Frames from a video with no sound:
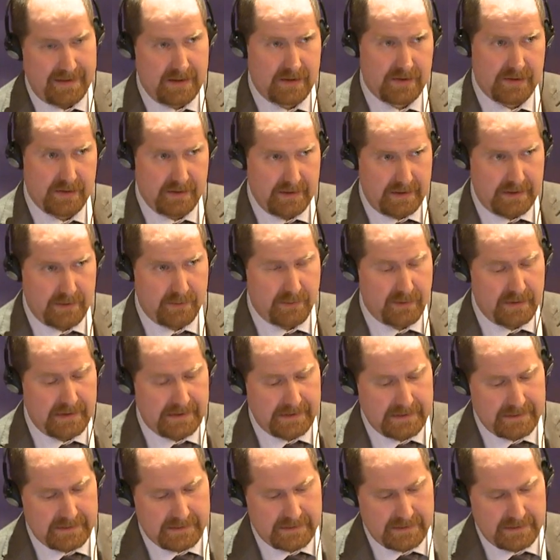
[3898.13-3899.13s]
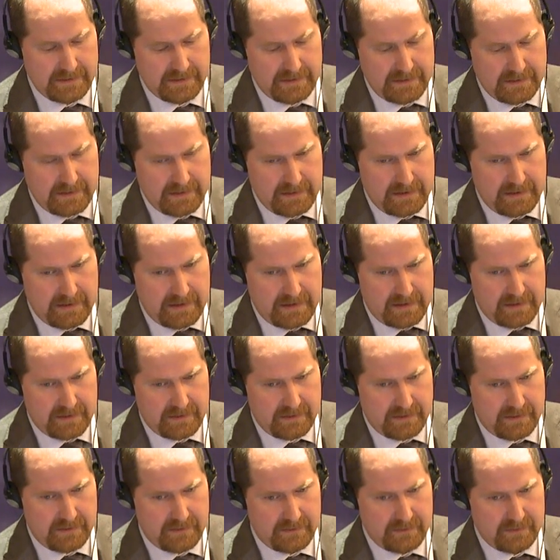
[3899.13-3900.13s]
actually agreed. And
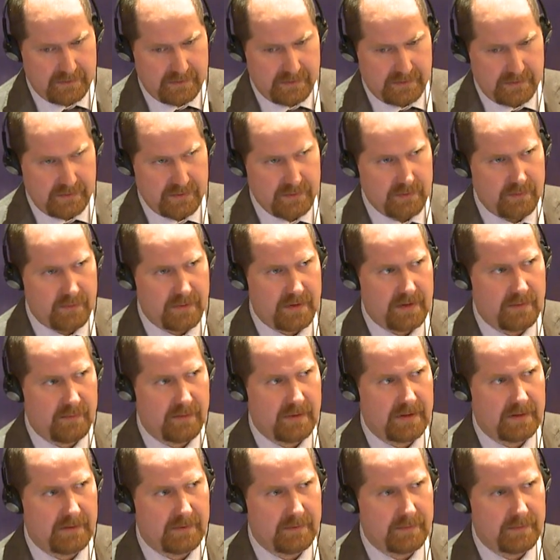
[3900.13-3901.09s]
you probably